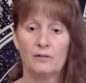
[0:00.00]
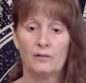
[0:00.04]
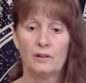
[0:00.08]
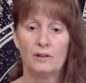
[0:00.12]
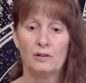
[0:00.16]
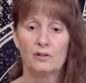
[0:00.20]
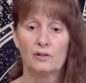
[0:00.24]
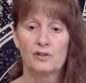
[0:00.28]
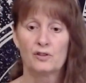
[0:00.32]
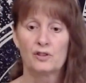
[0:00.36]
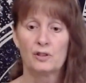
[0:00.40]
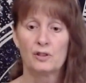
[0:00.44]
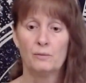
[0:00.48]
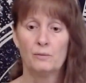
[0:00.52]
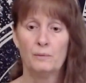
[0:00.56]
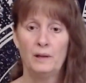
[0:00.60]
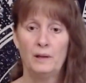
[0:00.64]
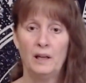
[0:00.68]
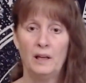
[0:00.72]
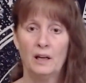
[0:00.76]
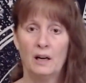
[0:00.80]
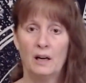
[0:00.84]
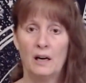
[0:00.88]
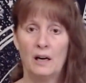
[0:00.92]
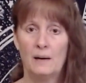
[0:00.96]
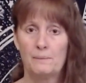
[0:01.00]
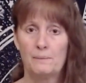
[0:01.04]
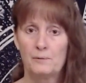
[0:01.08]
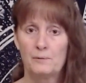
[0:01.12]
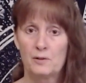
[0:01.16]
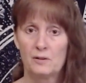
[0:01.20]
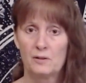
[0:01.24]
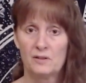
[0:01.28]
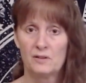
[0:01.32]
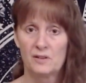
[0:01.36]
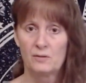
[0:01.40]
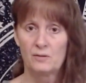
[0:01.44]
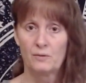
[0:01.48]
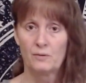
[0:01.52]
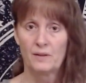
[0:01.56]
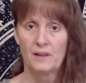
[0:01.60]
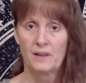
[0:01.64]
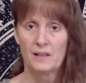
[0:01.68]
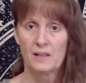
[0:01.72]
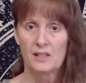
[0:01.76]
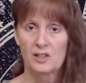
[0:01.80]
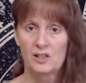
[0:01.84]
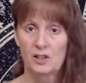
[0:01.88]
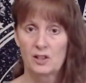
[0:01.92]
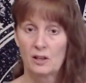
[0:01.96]
There are so many options with
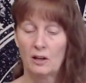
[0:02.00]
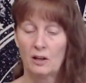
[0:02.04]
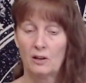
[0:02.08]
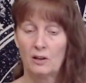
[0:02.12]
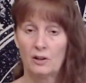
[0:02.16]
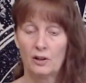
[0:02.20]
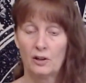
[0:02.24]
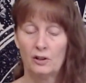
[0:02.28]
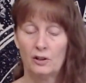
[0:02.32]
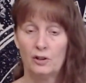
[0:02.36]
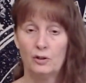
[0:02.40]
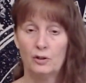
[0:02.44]
this card.